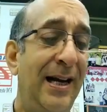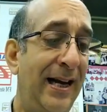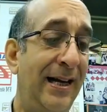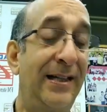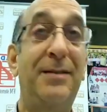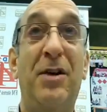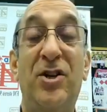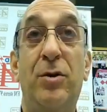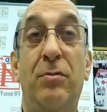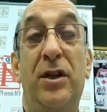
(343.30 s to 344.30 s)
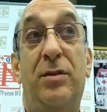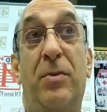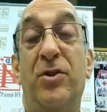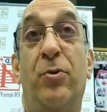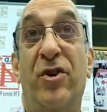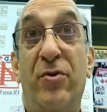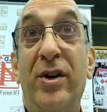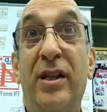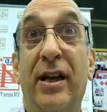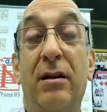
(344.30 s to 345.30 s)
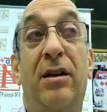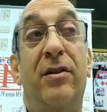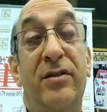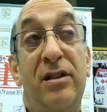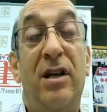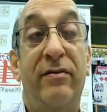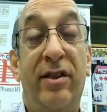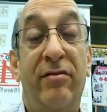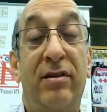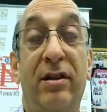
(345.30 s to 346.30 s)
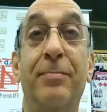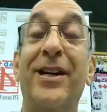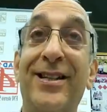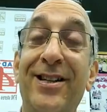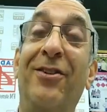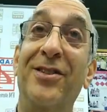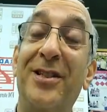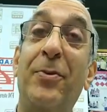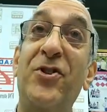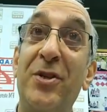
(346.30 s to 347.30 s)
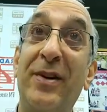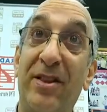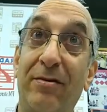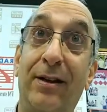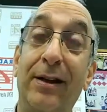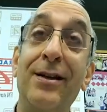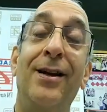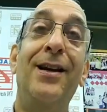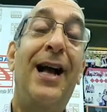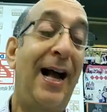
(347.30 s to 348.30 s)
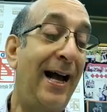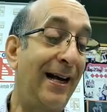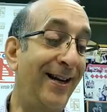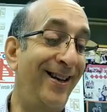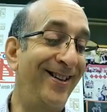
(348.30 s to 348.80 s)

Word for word: and it's much it's much more thrilling although it's not even thrilling but it's you know it's supposed to be thrilling and